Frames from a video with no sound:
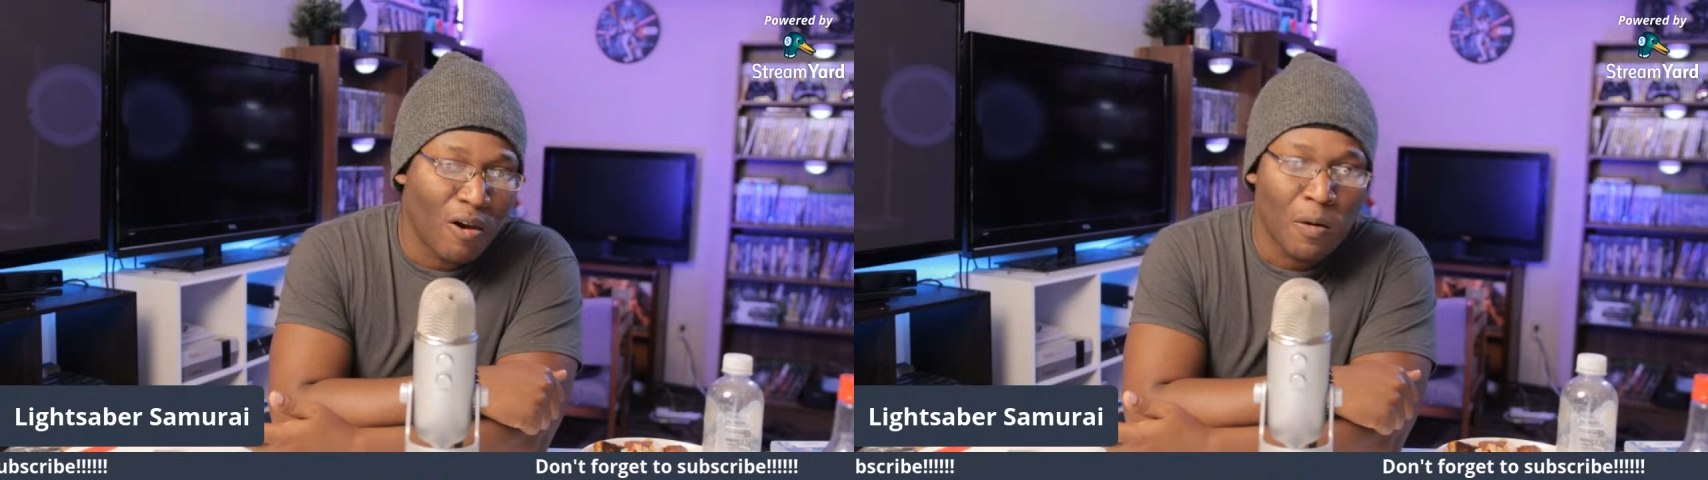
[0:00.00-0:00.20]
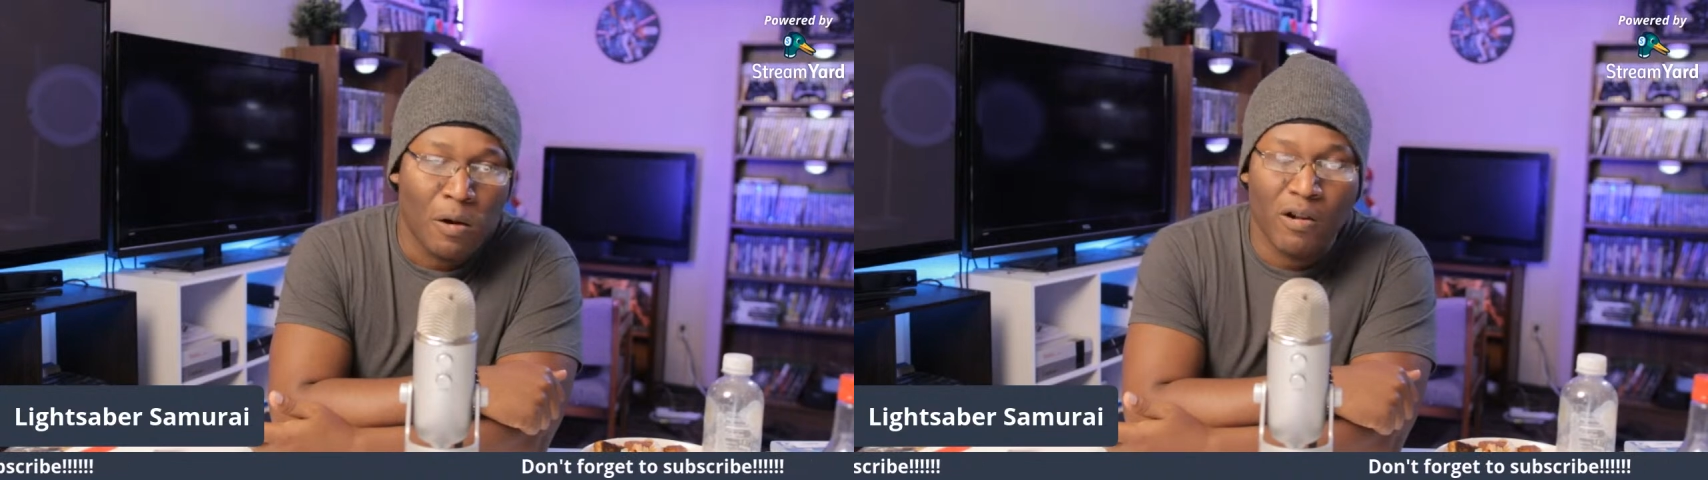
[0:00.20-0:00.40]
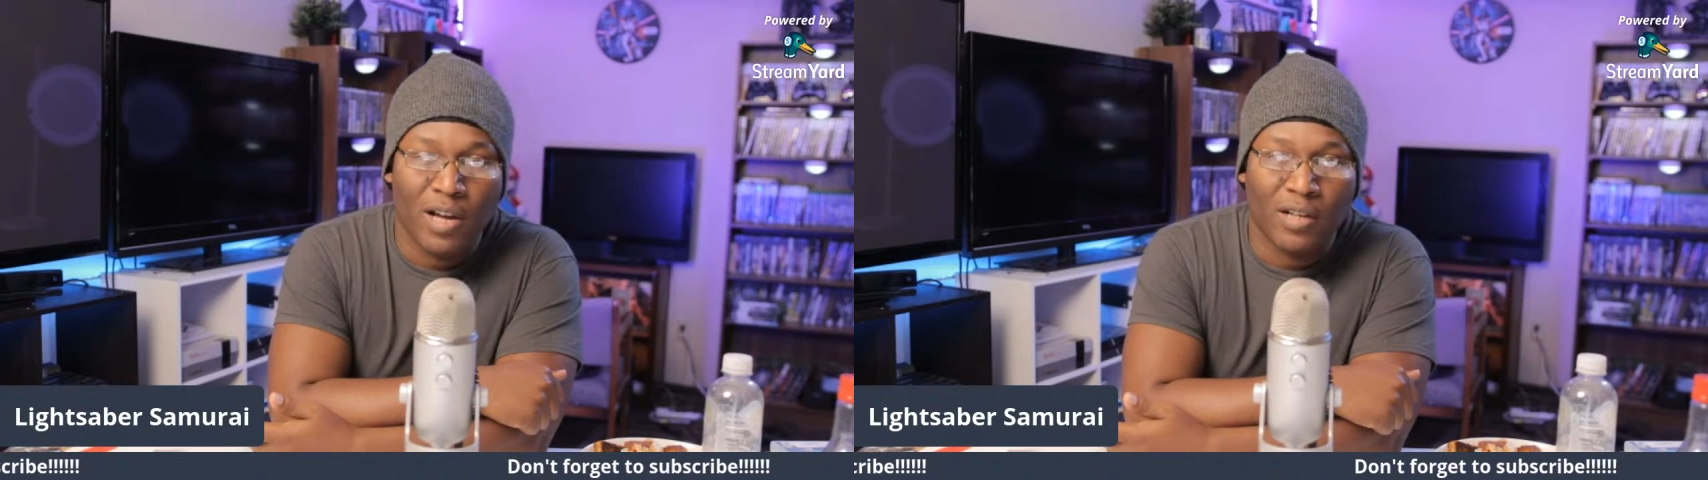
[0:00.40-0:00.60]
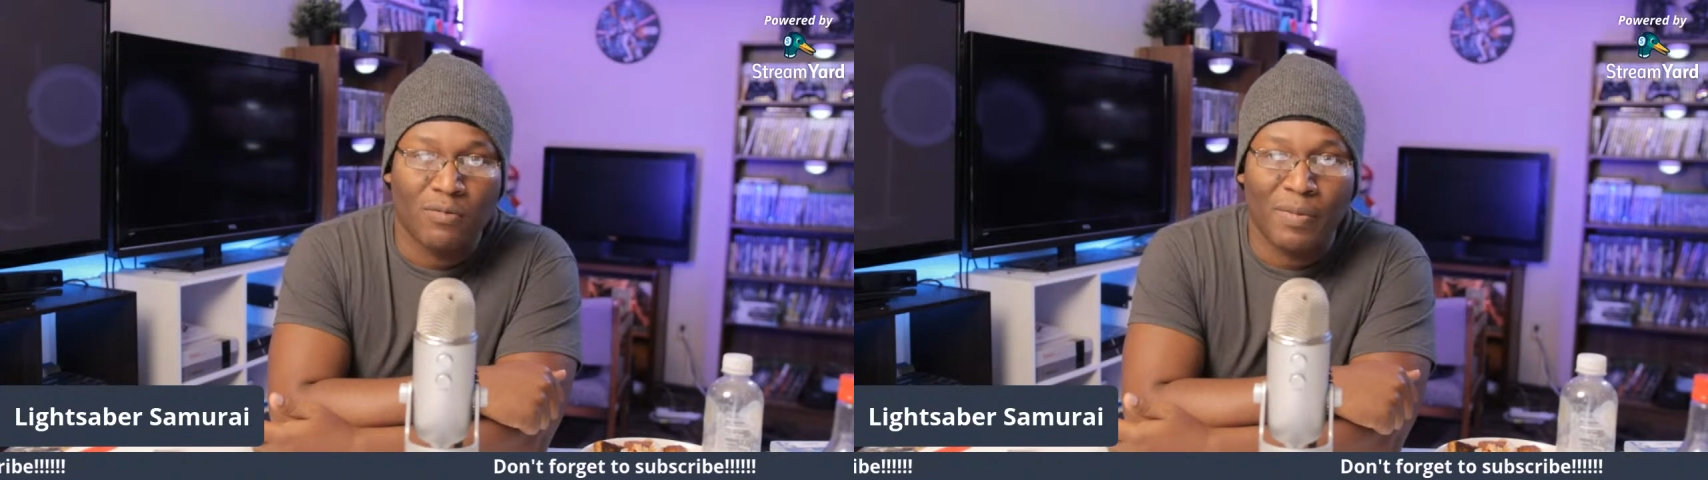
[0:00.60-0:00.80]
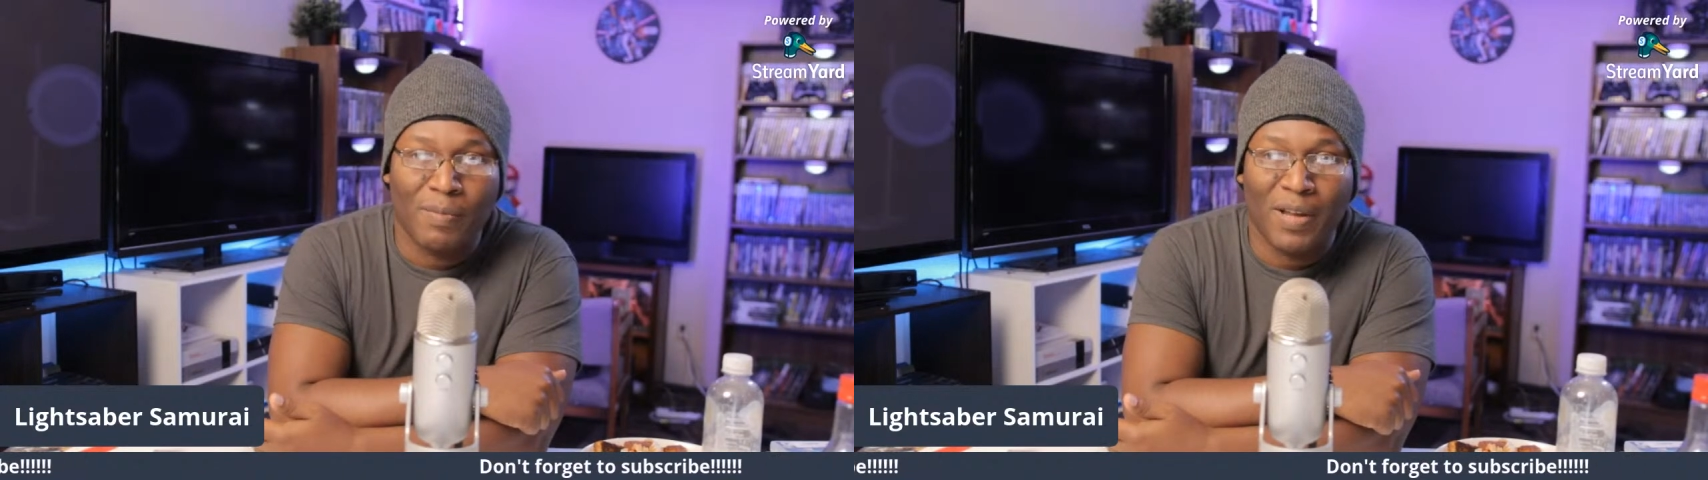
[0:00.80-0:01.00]
you guys
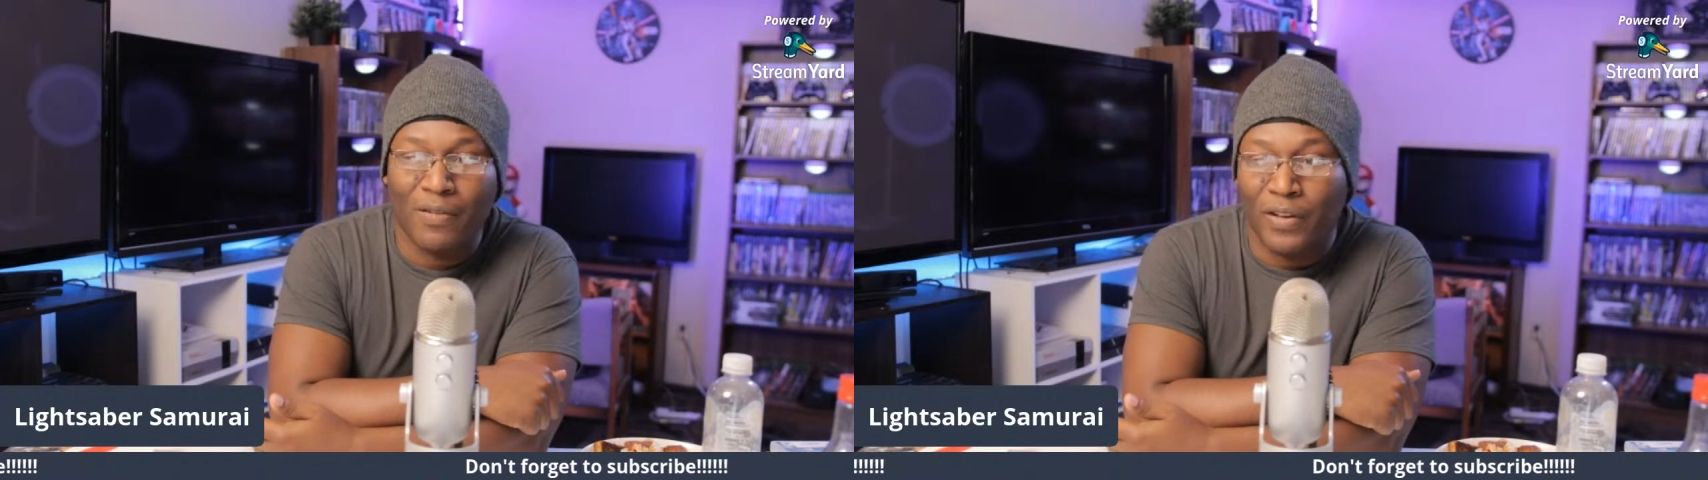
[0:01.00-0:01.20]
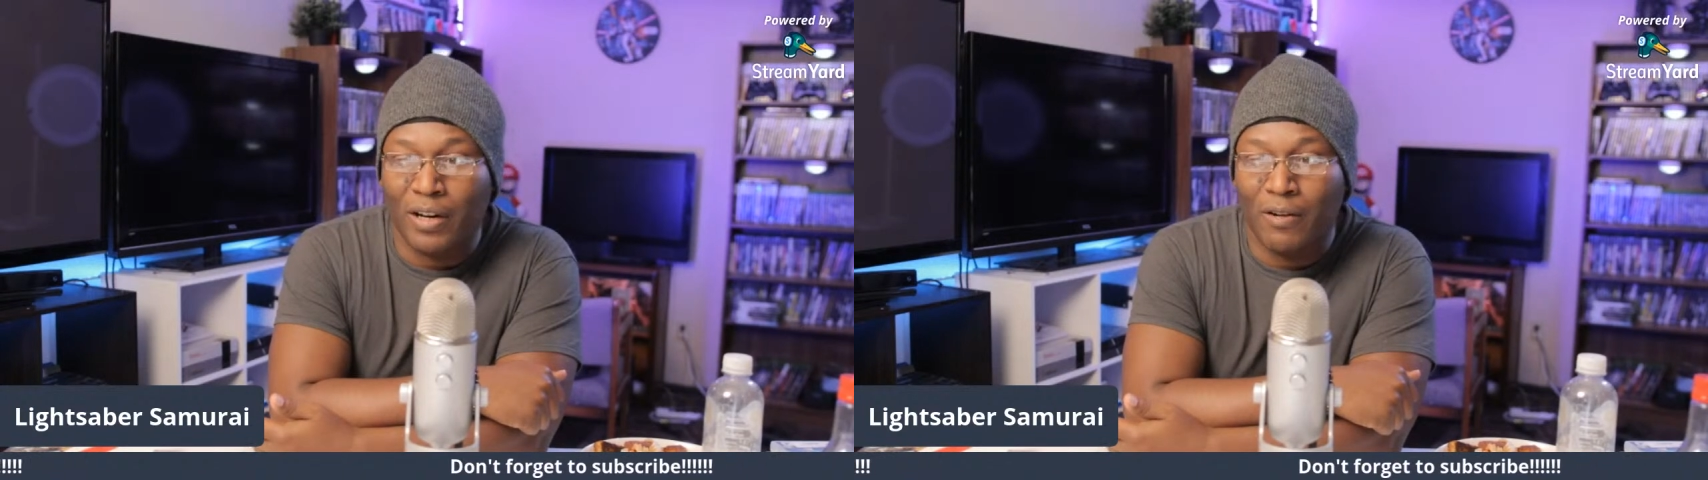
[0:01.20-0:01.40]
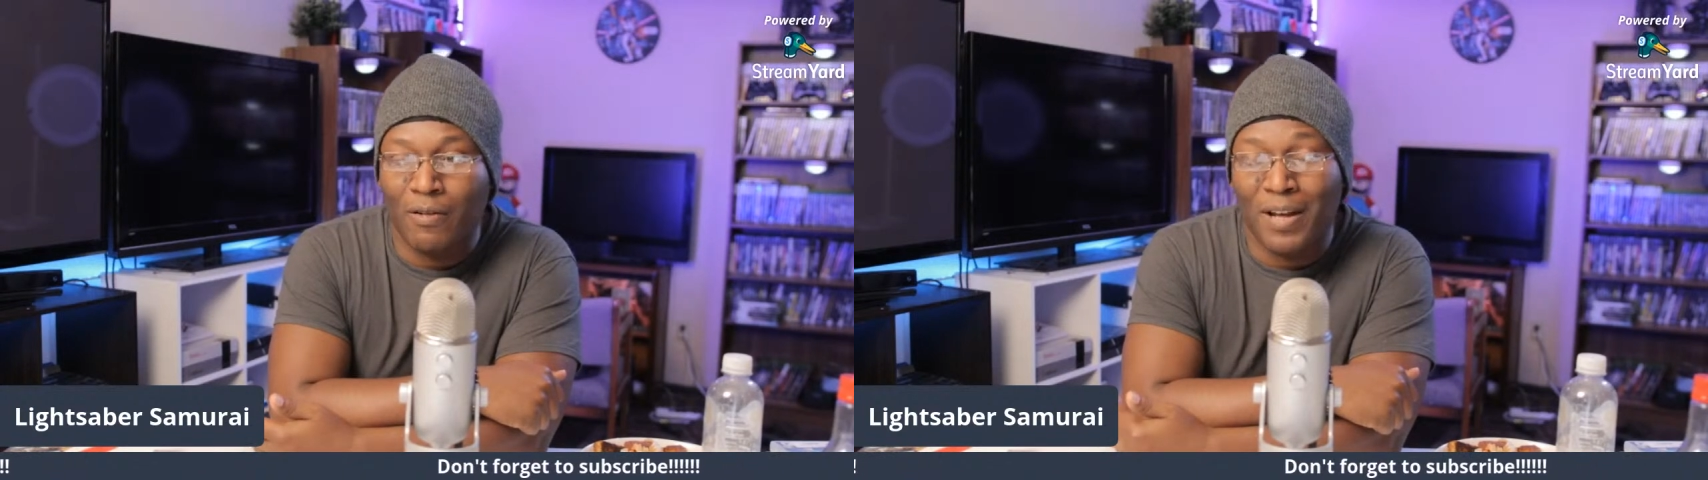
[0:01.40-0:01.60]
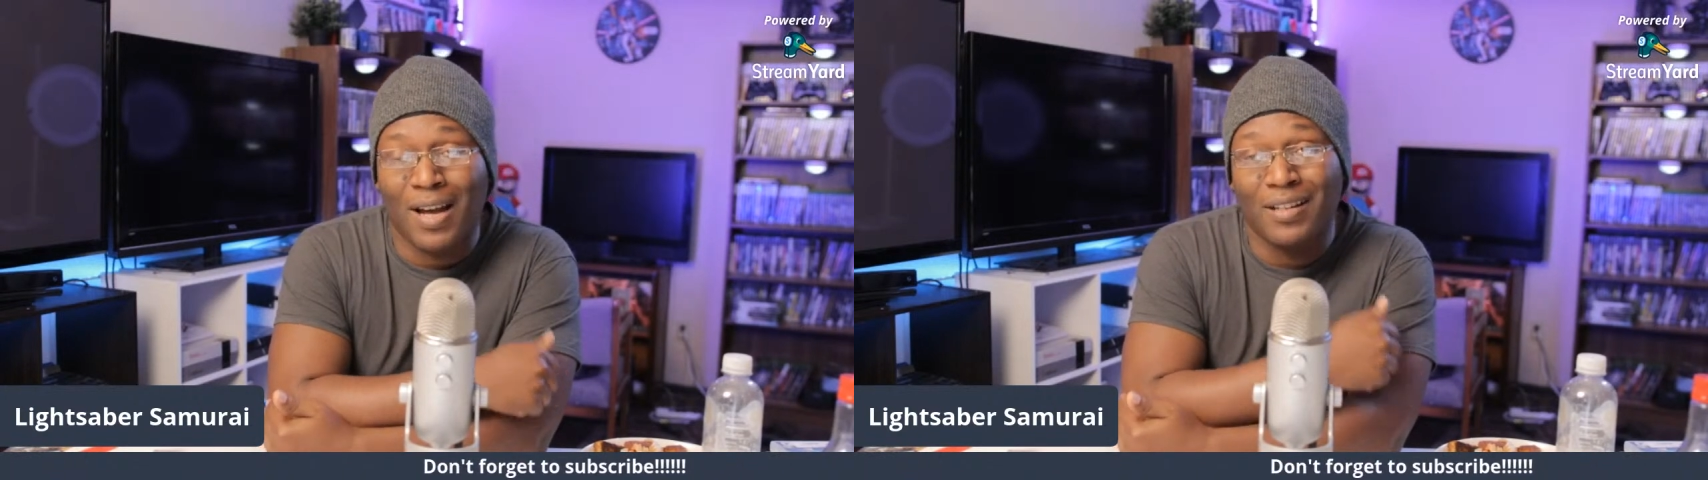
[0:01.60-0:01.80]
want me to make a video about.